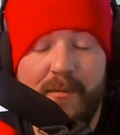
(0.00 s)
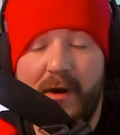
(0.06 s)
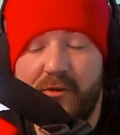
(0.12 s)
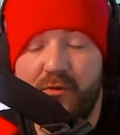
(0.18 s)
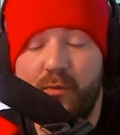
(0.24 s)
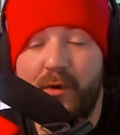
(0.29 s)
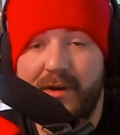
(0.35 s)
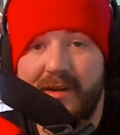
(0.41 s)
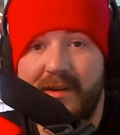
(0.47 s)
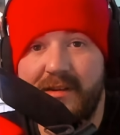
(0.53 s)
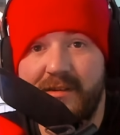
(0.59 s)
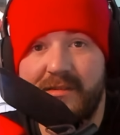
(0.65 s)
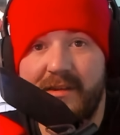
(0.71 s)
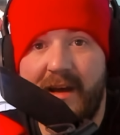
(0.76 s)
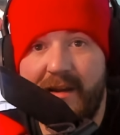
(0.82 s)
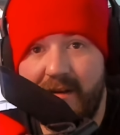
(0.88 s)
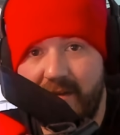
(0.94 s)
much what it
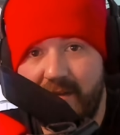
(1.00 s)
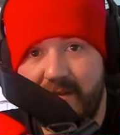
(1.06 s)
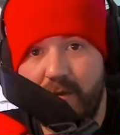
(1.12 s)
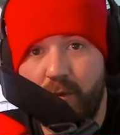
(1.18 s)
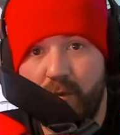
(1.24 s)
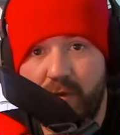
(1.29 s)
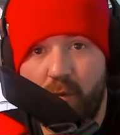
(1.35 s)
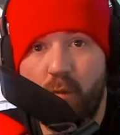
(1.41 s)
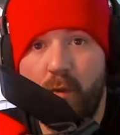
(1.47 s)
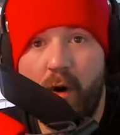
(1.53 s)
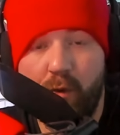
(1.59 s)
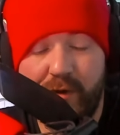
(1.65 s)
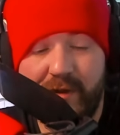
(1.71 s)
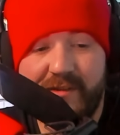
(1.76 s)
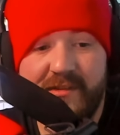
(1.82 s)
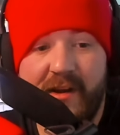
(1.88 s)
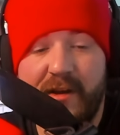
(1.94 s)
is, and the
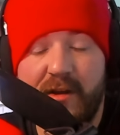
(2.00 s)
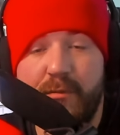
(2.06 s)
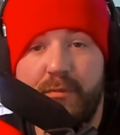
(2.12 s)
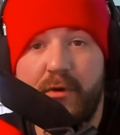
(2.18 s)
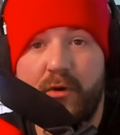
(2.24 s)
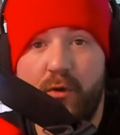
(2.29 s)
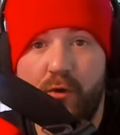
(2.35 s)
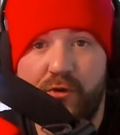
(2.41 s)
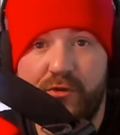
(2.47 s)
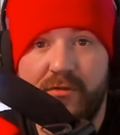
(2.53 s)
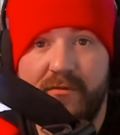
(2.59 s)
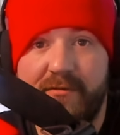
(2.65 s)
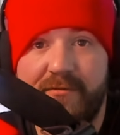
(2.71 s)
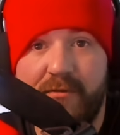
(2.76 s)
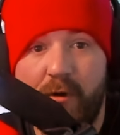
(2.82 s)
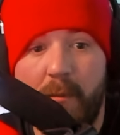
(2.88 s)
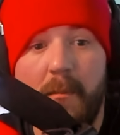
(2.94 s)
world is taking precaution
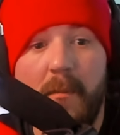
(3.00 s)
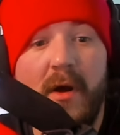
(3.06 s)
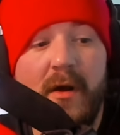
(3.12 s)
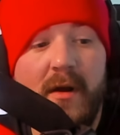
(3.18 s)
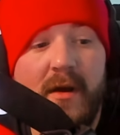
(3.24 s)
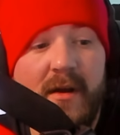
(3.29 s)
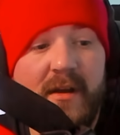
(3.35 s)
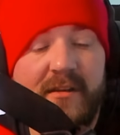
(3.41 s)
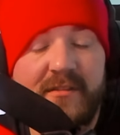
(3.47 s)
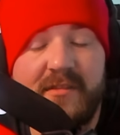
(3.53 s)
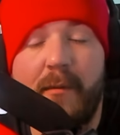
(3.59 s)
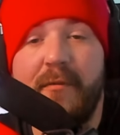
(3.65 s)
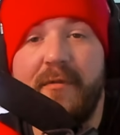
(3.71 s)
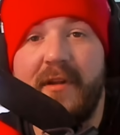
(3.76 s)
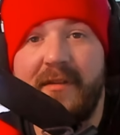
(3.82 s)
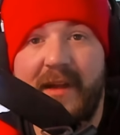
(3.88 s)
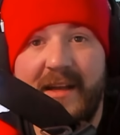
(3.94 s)
from
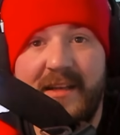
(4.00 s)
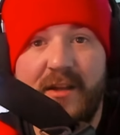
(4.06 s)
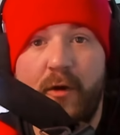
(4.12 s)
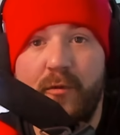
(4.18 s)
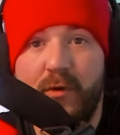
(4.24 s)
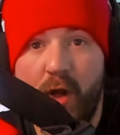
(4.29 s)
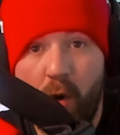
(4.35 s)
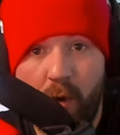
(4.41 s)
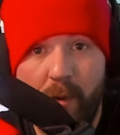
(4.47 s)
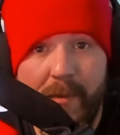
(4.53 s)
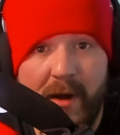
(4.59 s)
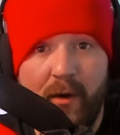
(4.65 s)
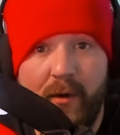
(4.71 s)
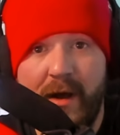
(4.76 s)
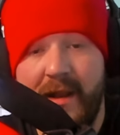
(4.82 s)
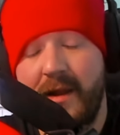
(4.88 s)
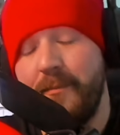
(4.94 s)
something they don't know
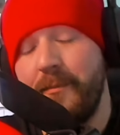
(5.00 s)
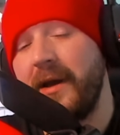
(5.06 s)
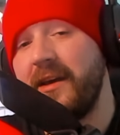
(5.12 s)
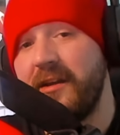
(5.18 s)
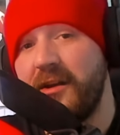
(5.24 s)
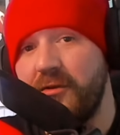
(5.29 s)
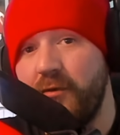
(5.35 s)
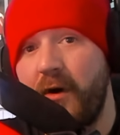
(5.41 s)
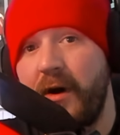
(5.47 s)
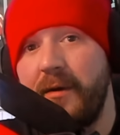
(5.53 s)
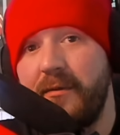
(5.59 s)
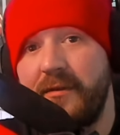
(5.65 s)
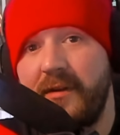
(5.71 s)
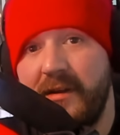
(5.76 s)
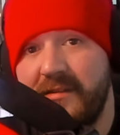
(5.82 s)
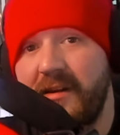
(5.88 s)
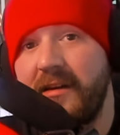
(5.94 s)
about, and they're
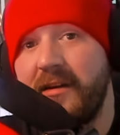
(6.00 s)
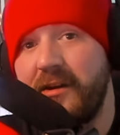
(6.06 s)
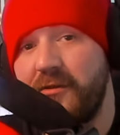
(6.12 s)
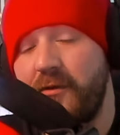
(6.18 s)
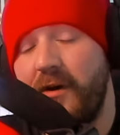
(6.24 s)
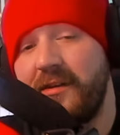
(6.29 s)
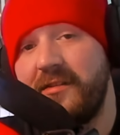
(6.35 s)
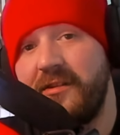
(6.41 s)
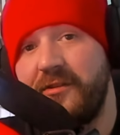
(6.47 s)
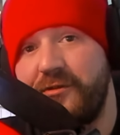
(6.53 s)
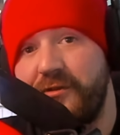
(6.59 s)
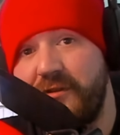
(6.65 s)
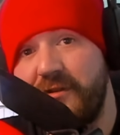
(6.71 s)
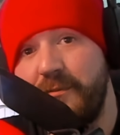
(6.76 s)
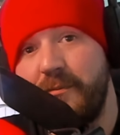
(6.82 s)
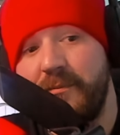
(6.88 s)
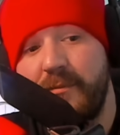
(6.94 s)
taking the right
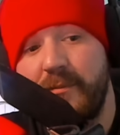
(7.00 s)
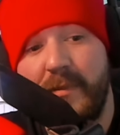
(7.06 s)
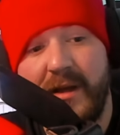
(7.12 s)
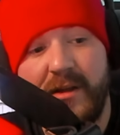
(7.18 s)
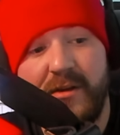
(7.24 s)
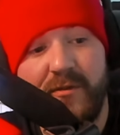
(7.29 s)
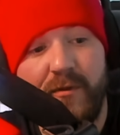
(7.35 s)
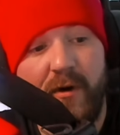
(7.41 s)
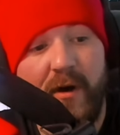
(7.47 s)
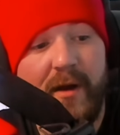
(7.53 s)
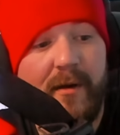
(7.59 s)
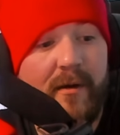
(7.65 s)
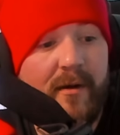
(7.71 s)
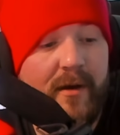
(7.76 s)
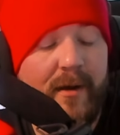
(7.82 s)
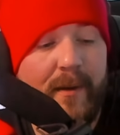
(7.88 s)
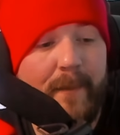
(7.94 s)
decisions and making the right
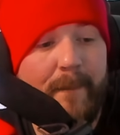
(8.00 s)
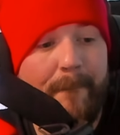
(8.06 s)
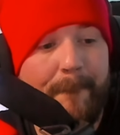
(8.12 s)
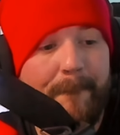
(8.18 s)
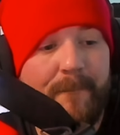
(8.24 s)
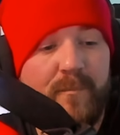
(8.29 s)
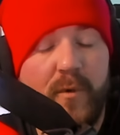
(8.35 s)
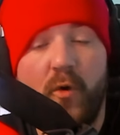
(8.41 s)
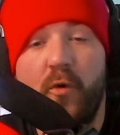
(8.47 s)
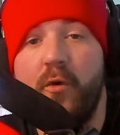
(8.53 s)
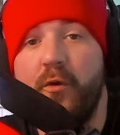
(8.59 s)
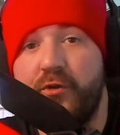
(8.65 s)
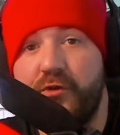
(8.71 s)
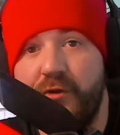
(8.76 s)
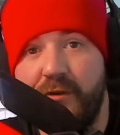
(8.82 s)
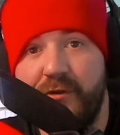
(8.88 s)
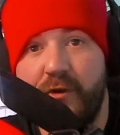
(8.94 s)

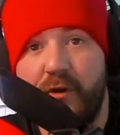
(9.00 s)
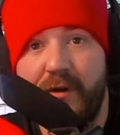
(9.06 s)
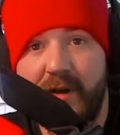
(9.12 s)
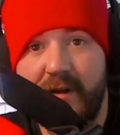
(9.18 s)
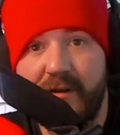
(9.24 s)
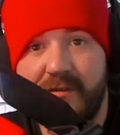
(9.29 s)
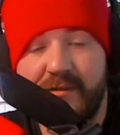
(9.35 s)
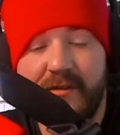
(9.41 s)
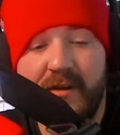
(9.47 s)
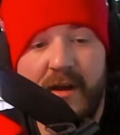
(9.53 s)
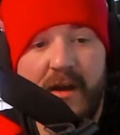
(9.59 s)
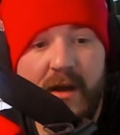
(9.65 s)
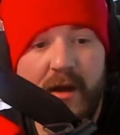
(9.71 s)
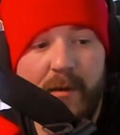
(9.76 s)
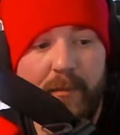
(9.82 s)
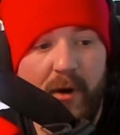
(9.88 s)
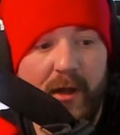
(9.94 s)
precautions on this
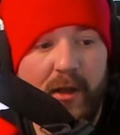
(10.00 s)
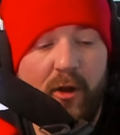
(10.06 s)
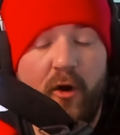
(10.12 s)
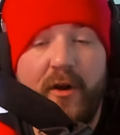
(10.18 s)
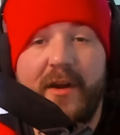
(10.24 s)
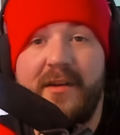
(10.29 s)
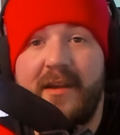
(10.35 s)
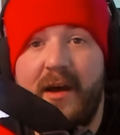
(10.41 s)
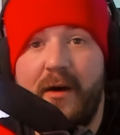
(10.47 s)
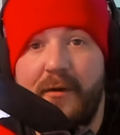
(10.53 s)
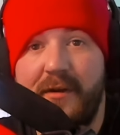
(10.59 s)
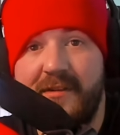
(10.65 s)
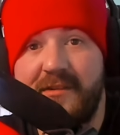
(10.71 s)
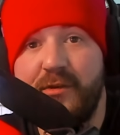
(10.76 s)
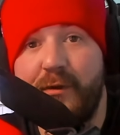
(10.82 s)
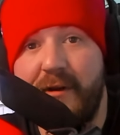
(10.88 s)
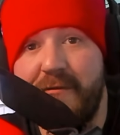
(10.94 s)
by locking down
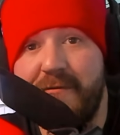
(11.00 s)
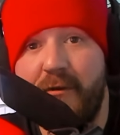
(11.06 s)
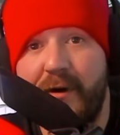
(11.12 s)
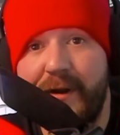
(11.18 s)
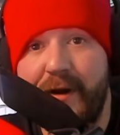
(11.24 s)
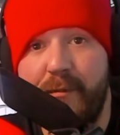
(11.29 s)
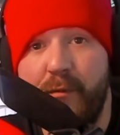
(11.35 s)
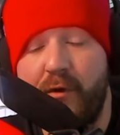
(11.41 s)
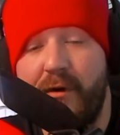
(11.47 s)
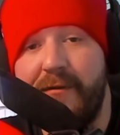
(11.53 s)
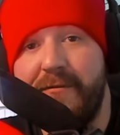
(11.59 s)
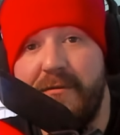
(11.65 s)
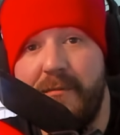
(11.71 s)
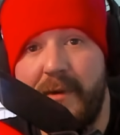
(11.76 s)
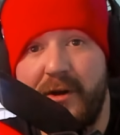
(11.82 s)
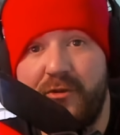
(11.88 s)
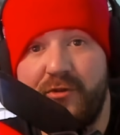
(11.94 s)
until they find out more
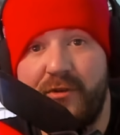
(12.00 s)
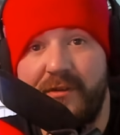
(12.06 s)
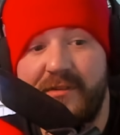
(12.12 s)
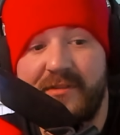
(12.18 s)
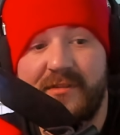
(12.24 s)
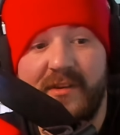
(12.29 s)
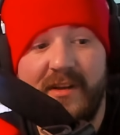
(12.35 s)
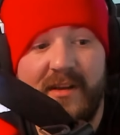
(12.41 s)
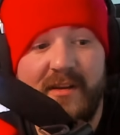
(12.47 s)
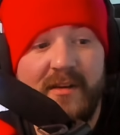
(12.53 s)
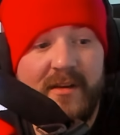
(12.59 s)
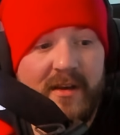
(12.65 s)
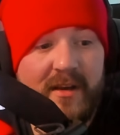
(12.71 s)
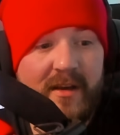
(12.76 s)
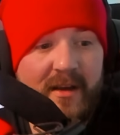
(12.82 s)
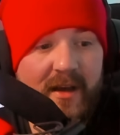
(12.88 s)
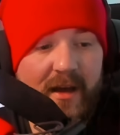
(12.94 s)
information to see
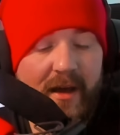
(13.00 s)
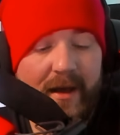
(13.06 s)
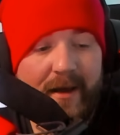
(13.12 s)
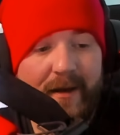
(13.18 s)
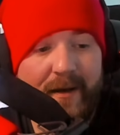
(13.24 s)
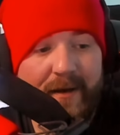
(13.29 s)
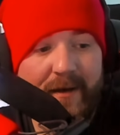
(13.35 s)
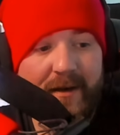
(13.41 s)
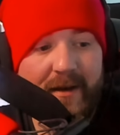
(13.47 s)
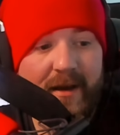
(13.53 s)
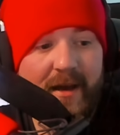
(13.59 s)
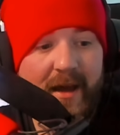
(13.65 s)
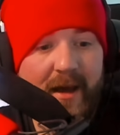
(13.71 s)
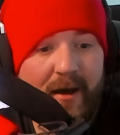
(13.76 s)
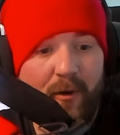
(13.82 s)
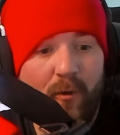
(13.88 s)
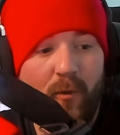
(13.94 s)

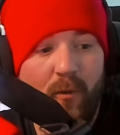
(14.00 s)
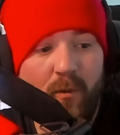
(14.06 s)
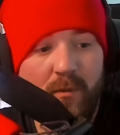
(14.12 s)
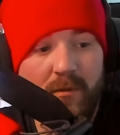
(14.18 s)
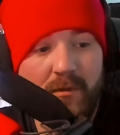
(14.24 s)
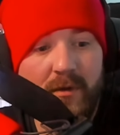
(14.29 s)
how